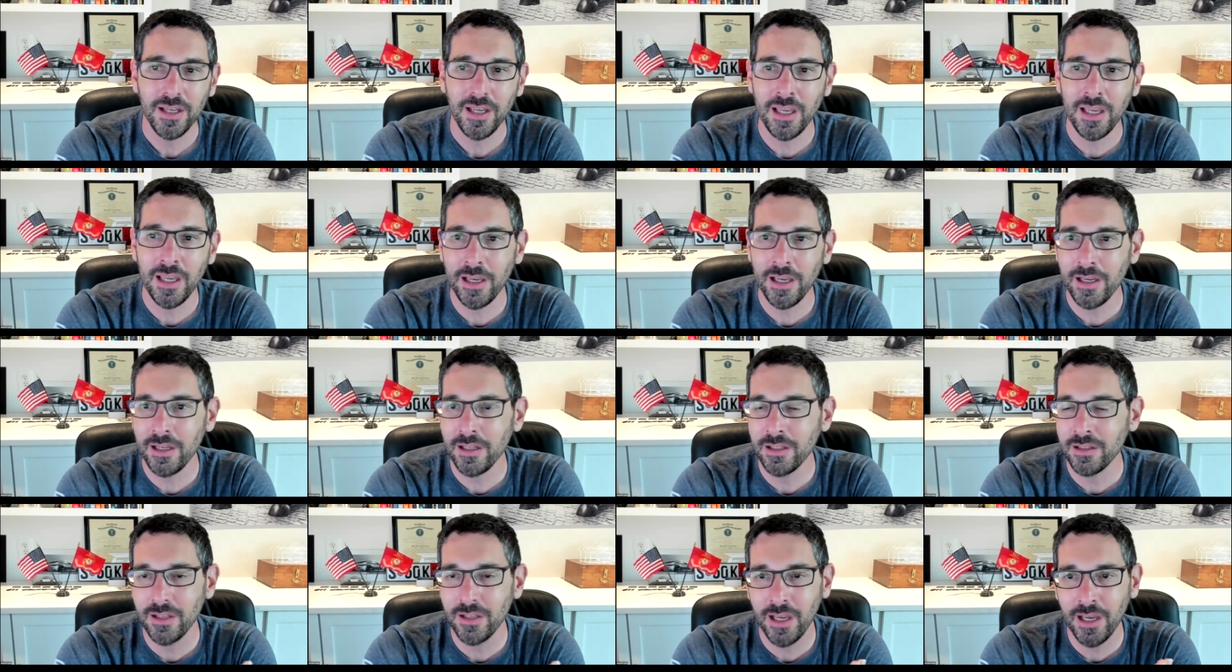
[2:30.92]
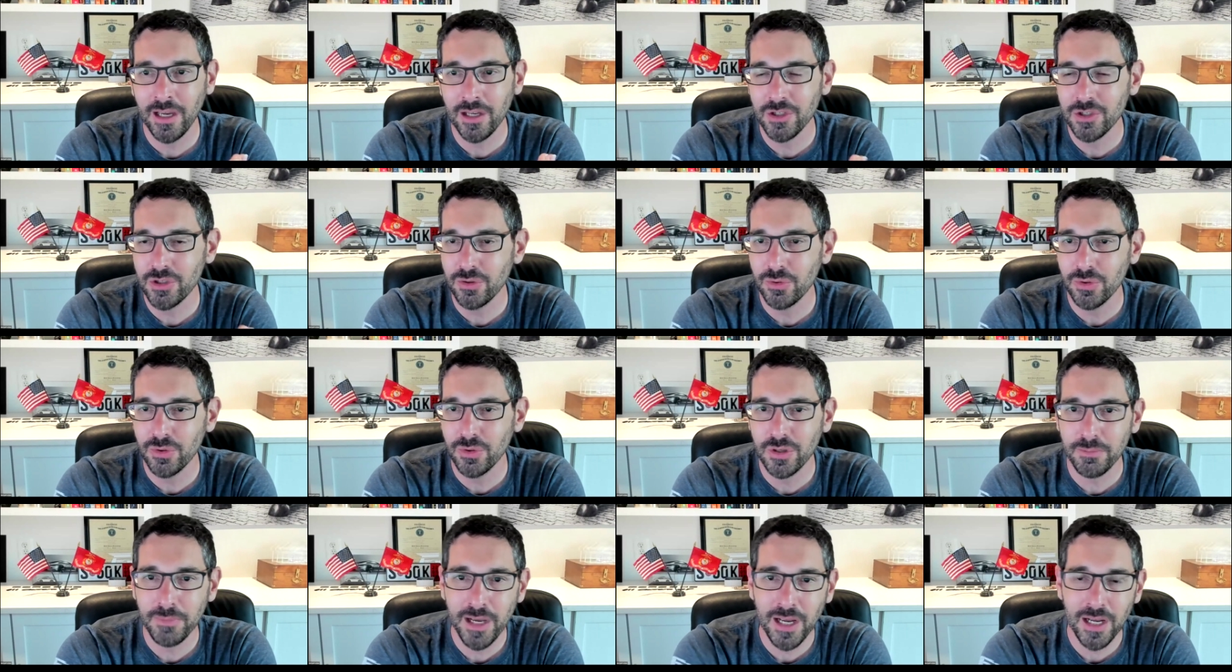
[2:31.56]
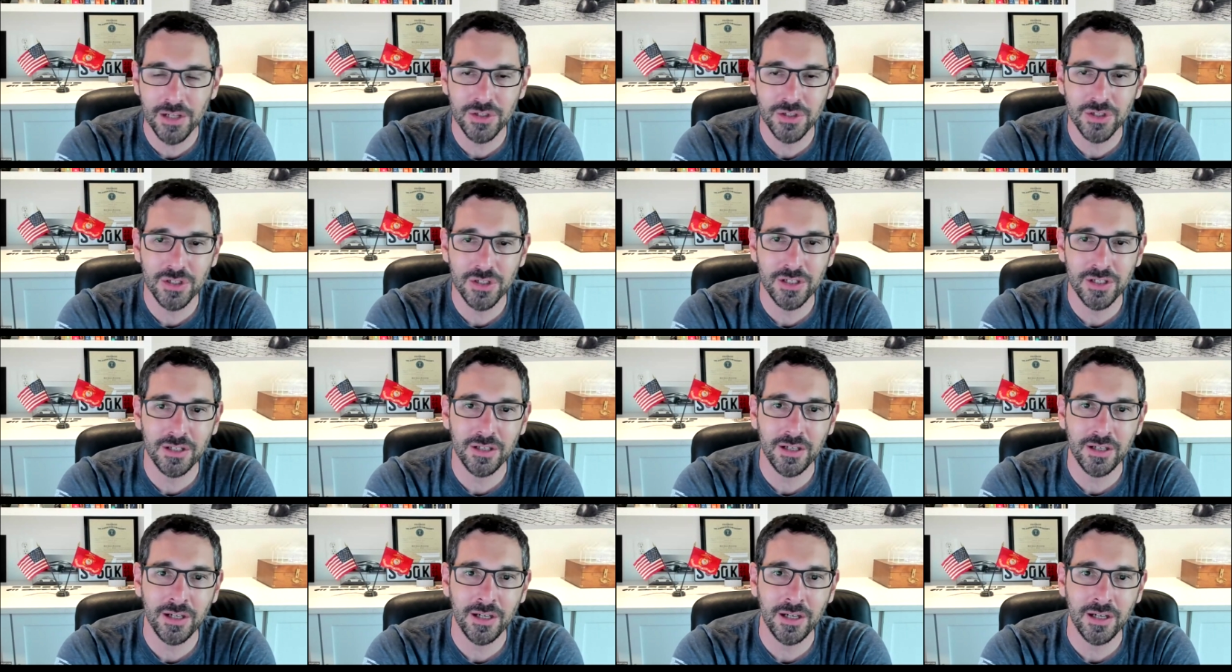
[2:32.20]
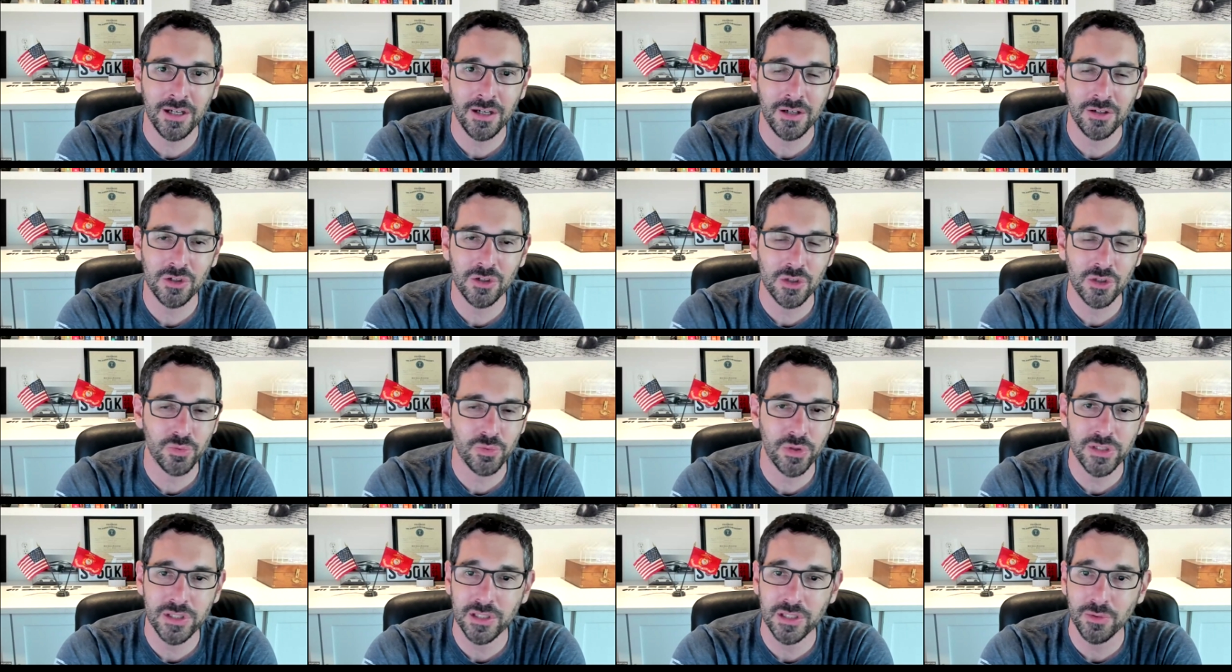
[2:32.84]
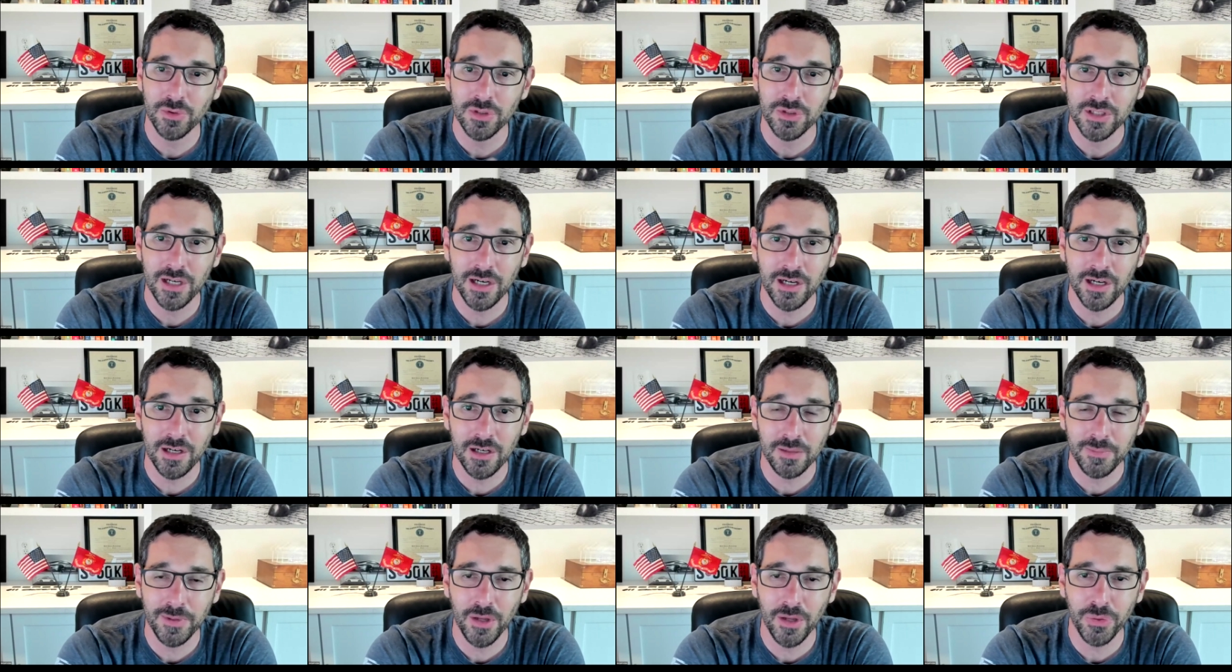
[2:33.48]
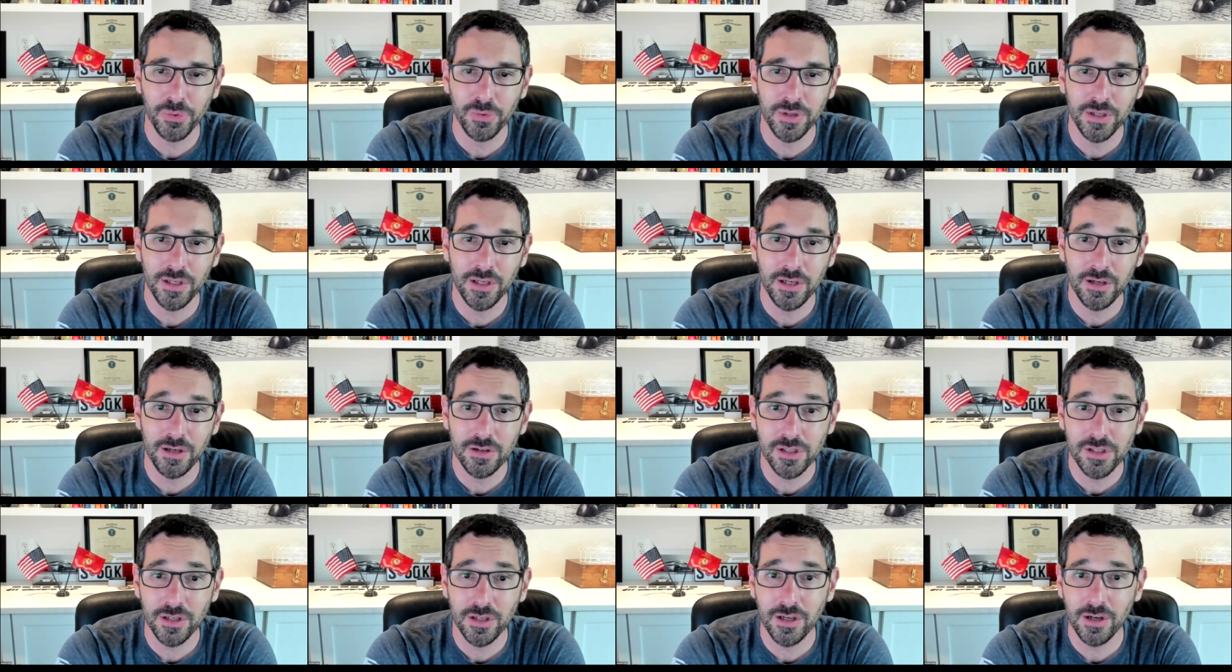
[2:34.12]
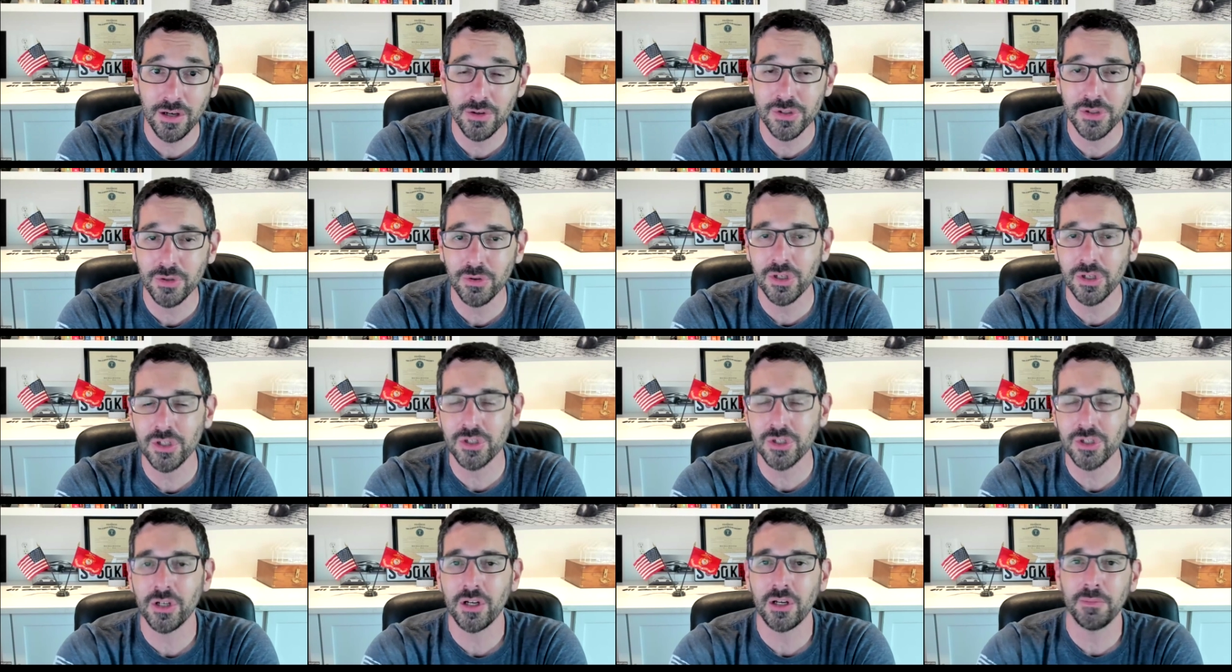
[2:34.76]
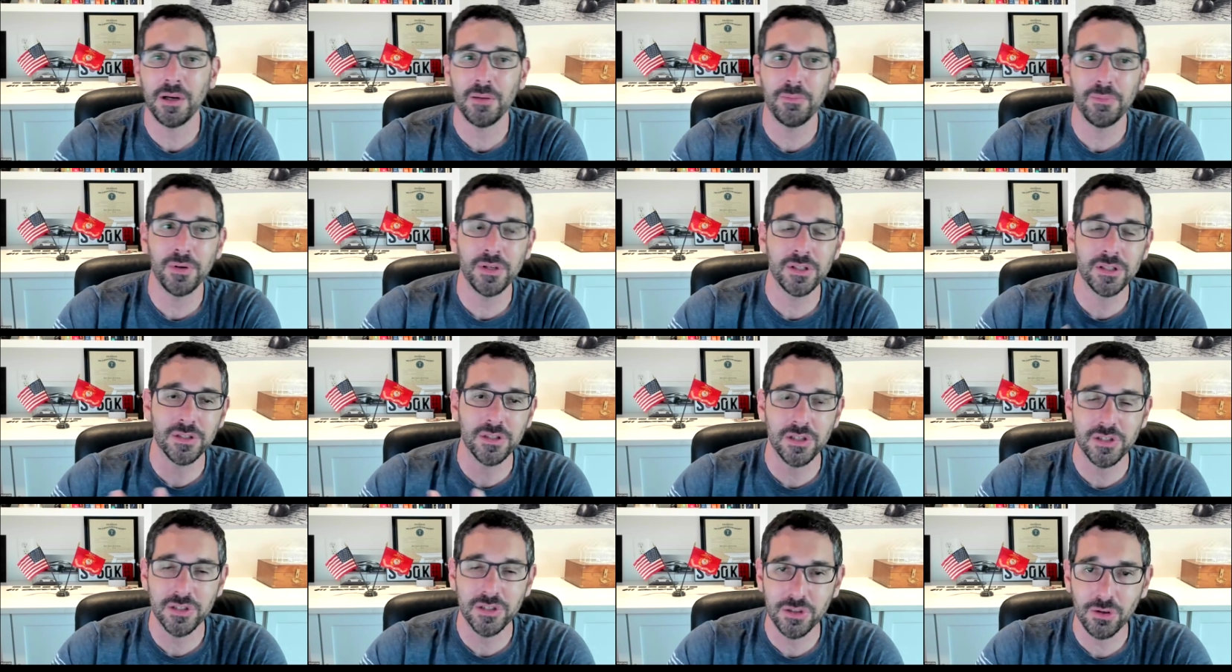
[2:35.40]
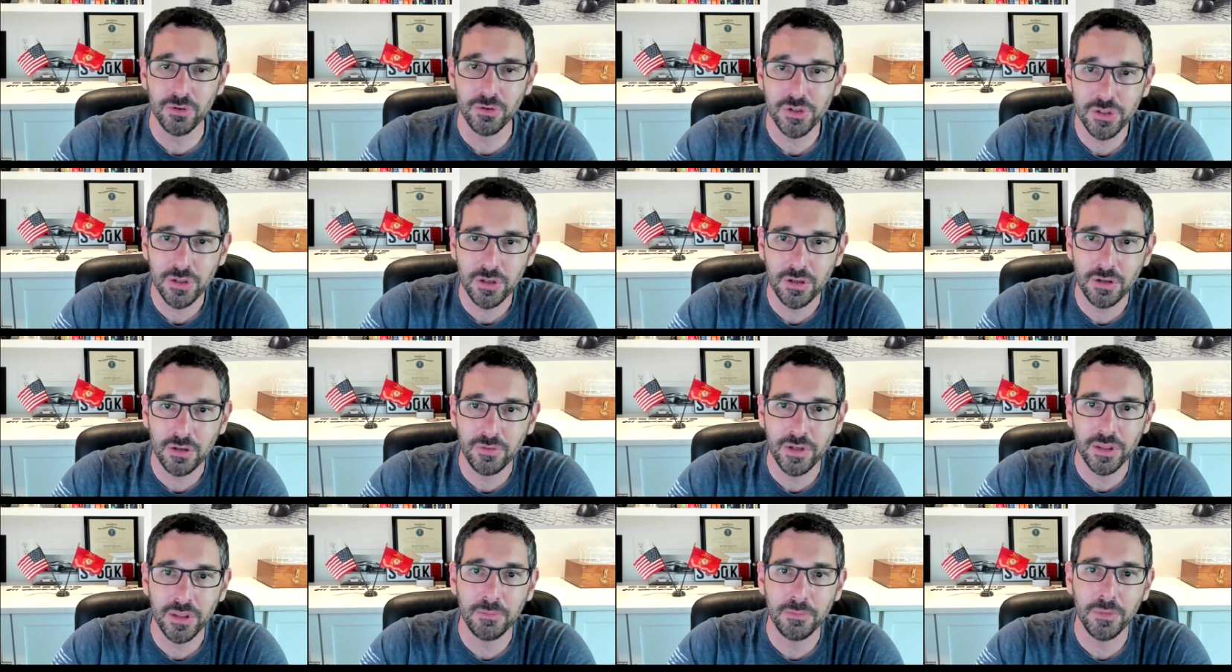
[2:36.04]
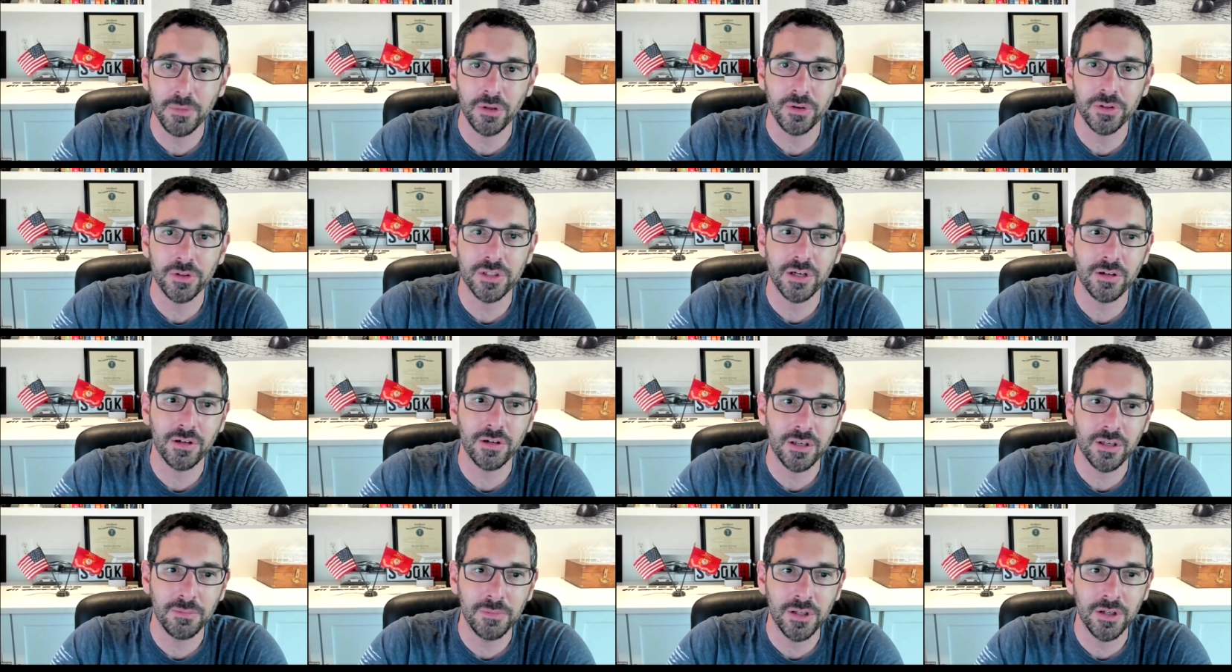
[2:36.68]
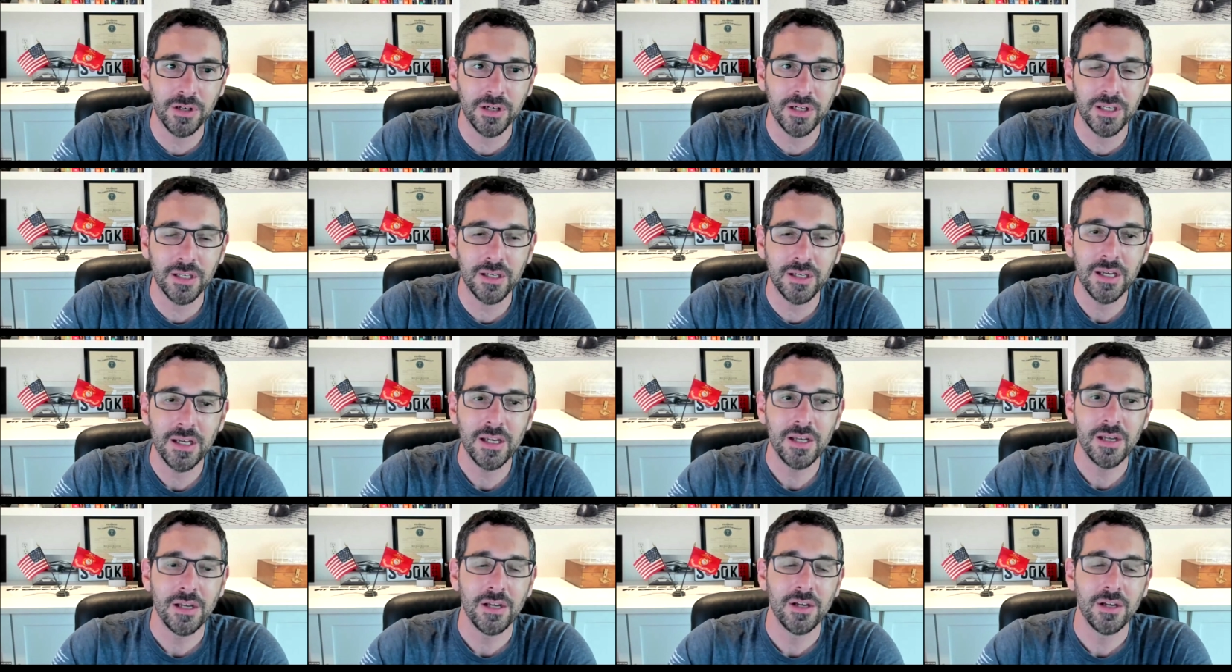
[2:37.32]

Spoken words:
And as you would imagine, just recently retired about 3 years ago. So a good chunk of my business is still serving the military community.